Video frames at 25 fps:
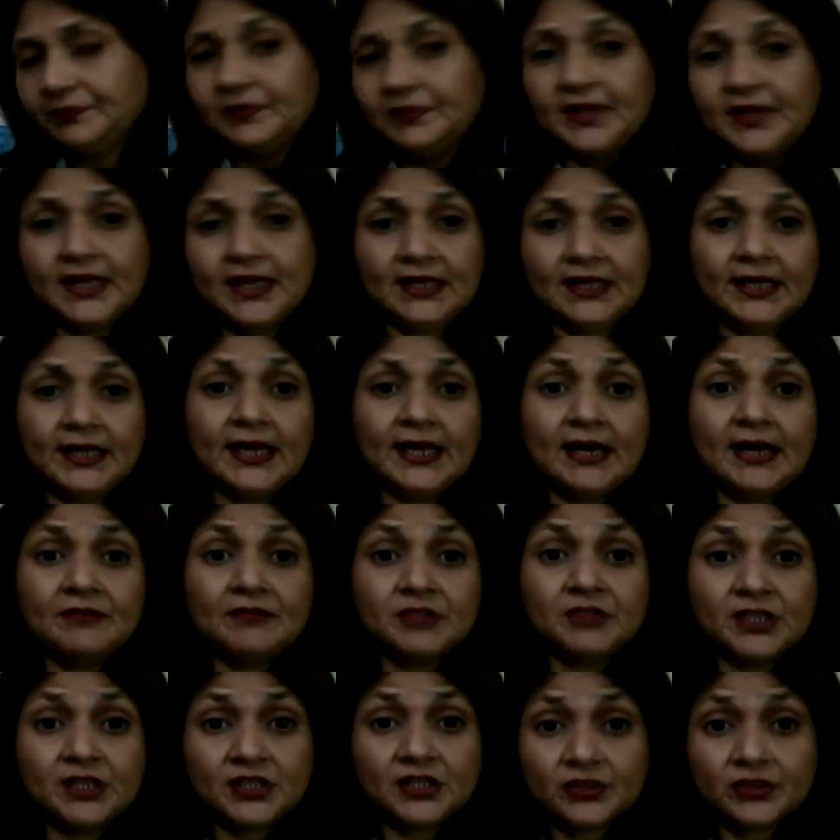that they have
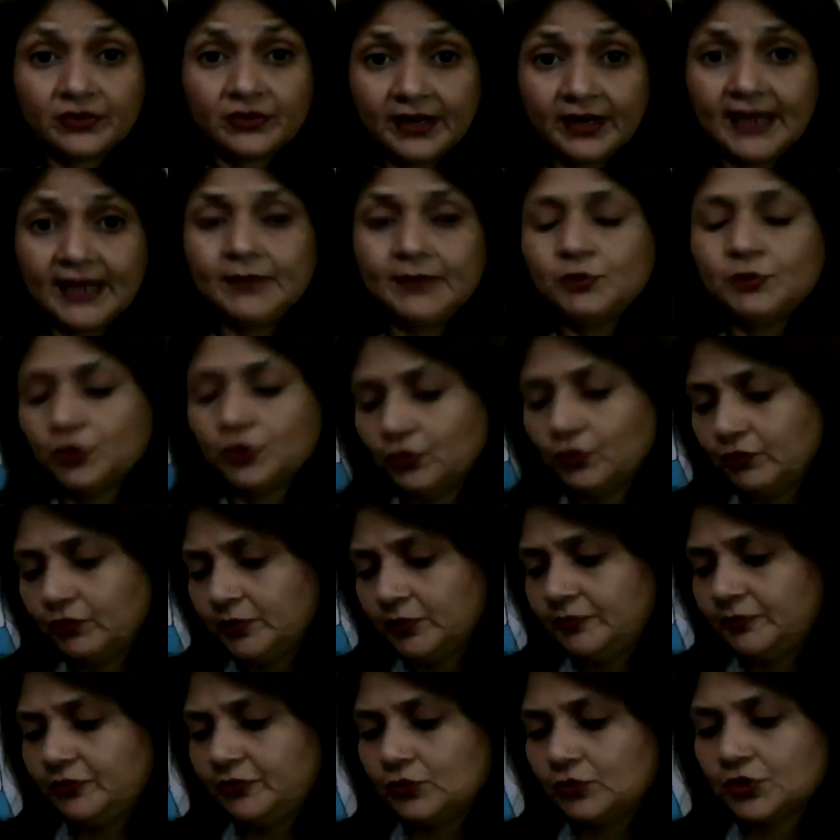described
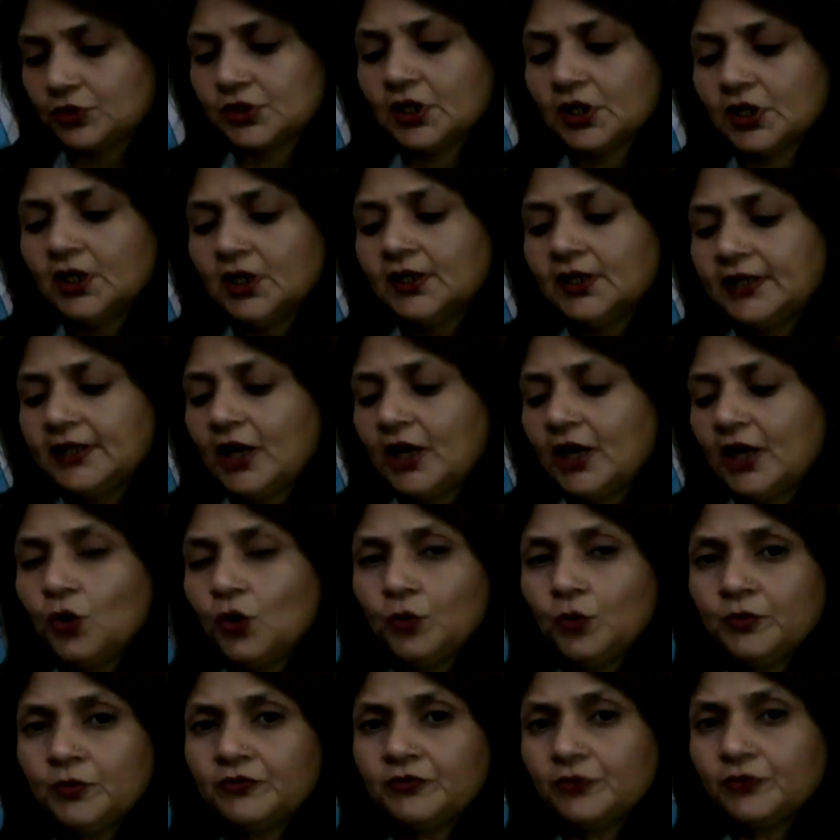homophones. Now
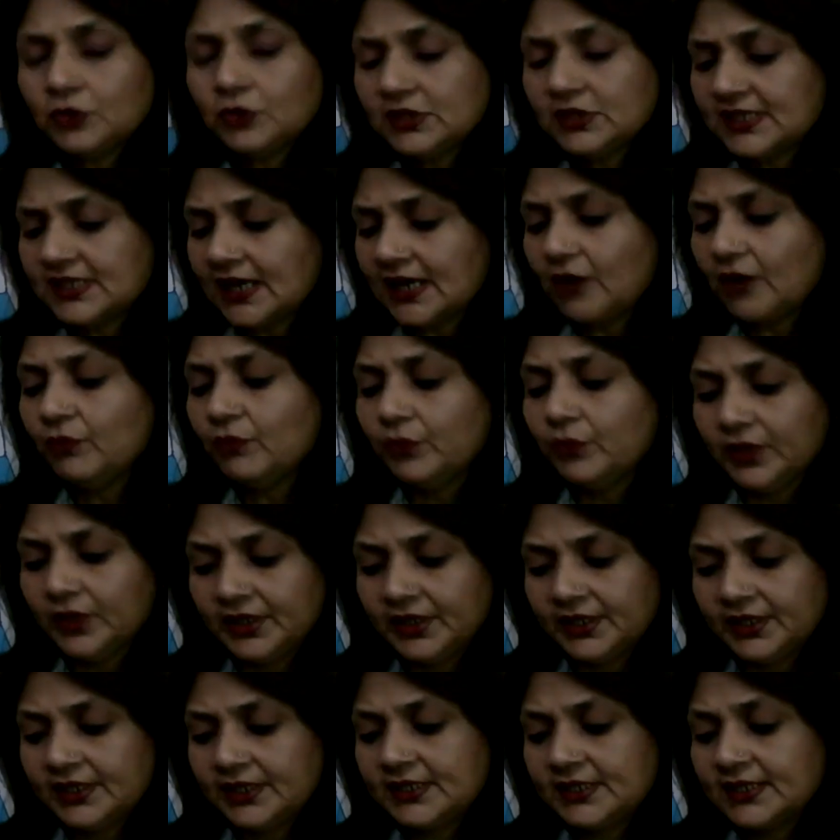homophones are
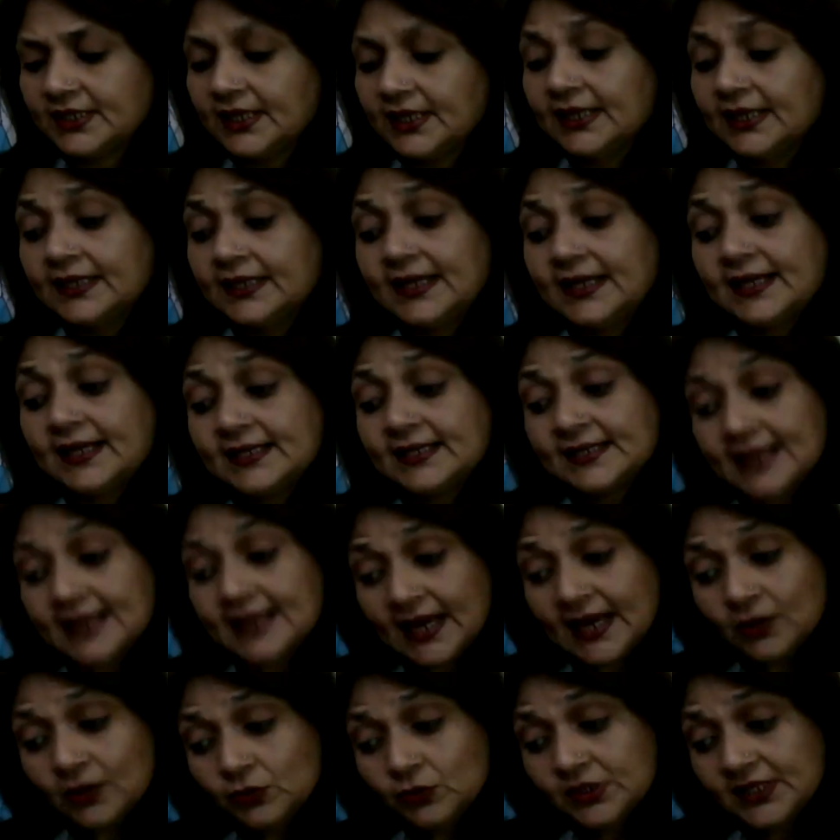words that
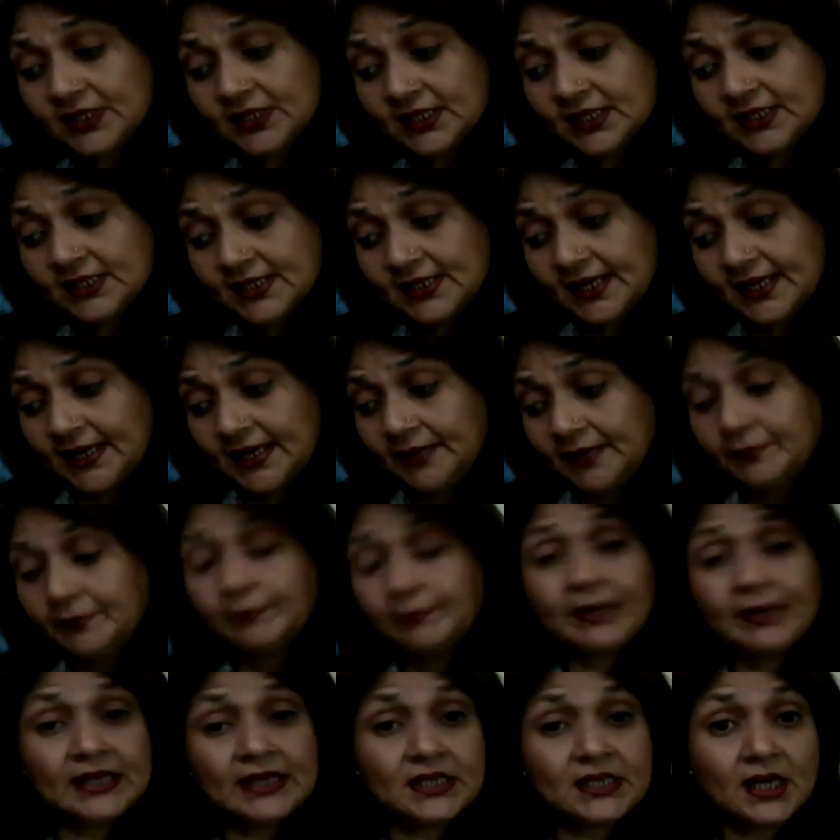sounds the same
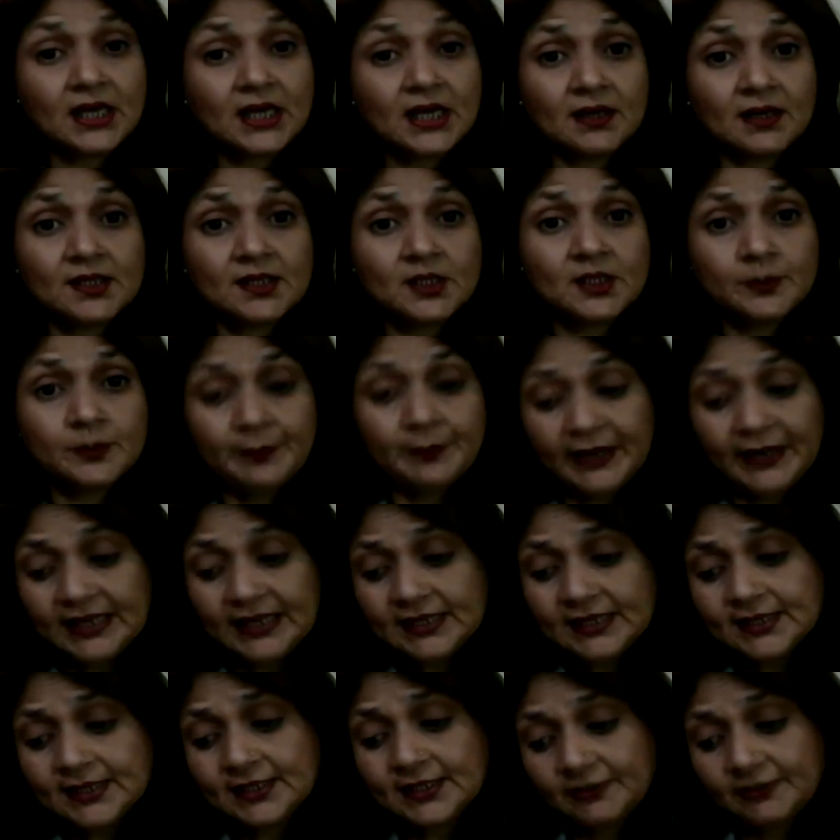but are
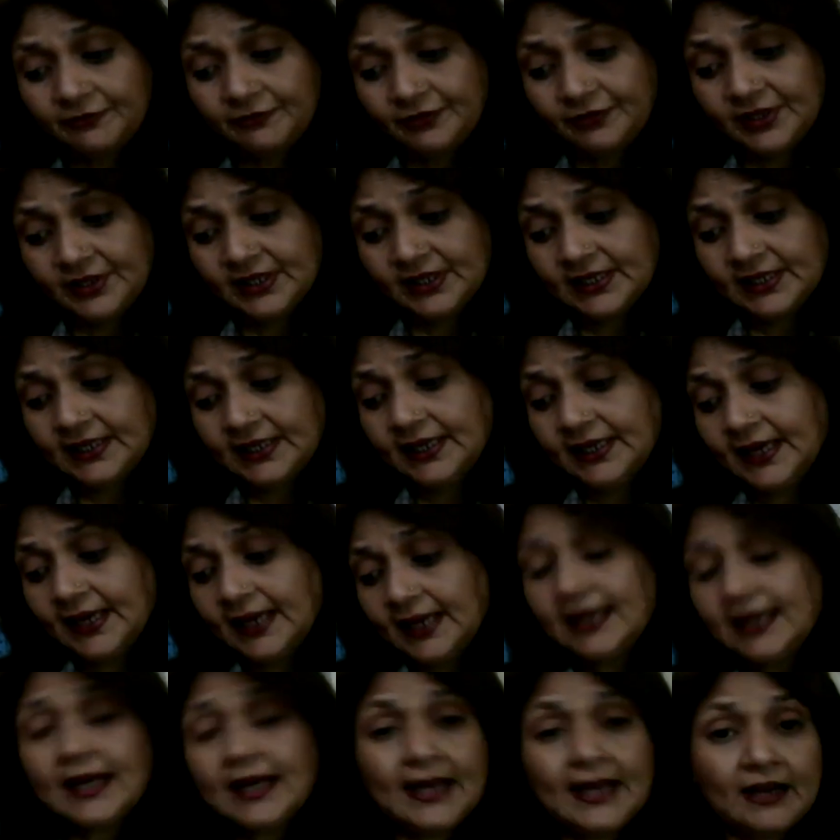spelled differently
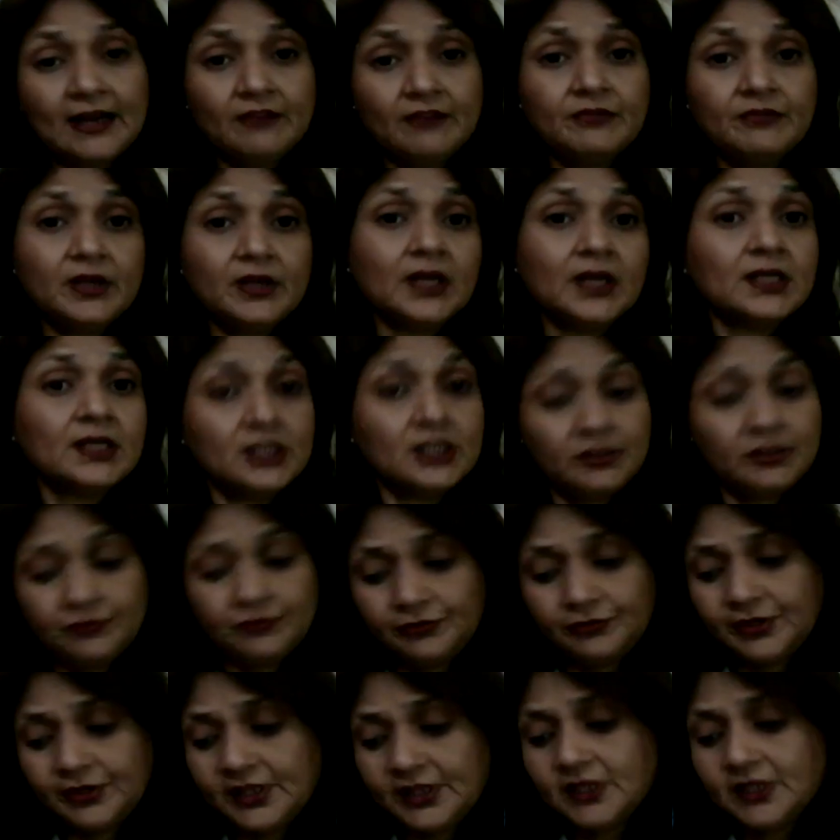and have
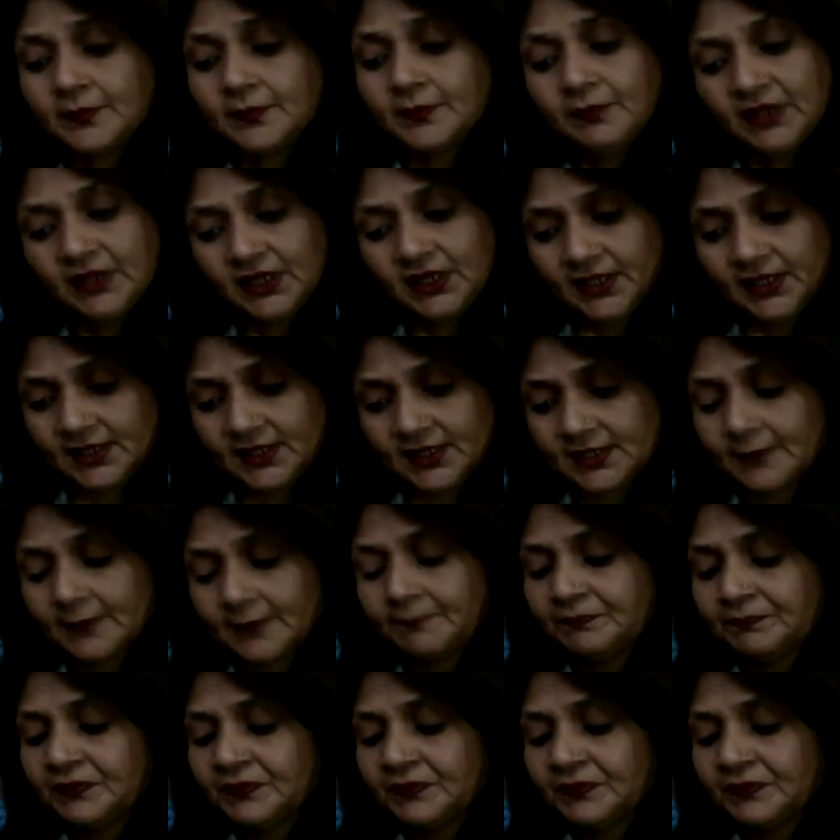different meanings.